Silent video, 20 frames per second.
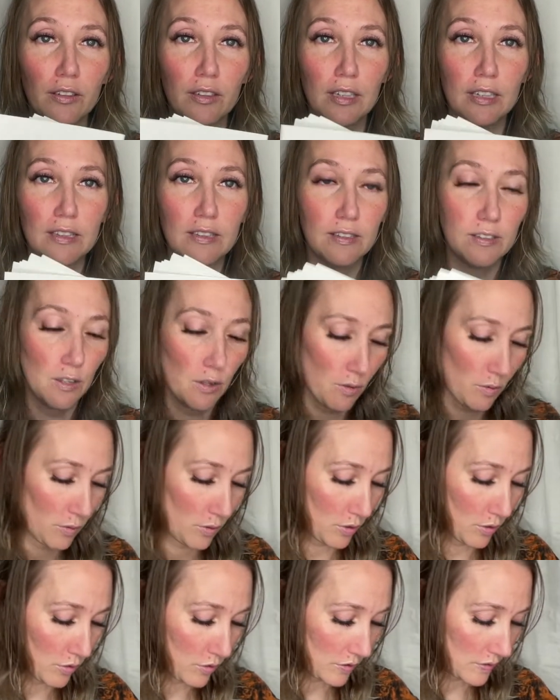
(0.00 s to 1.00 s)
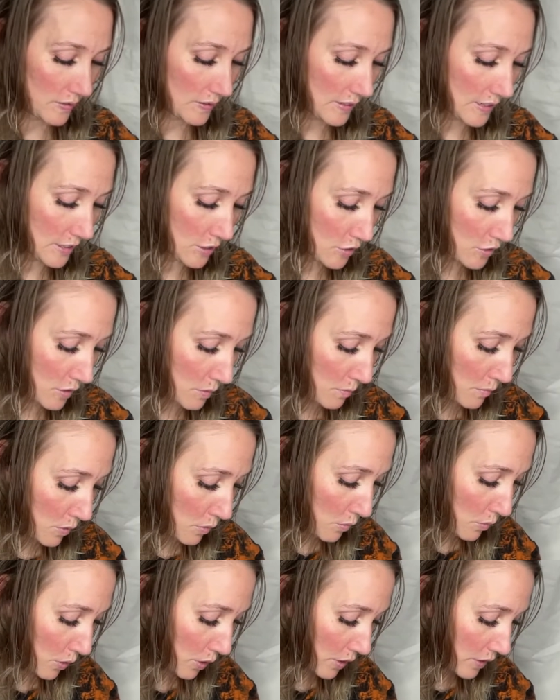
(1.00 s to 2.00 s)
And so you just teach them the
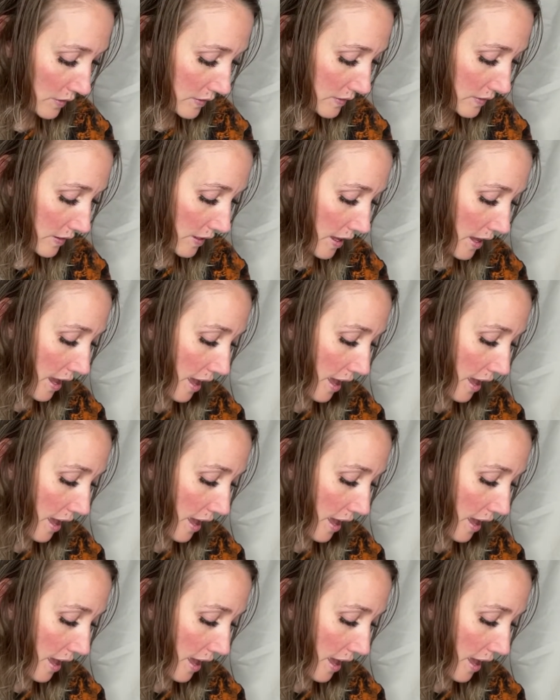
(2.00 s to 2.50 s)
words.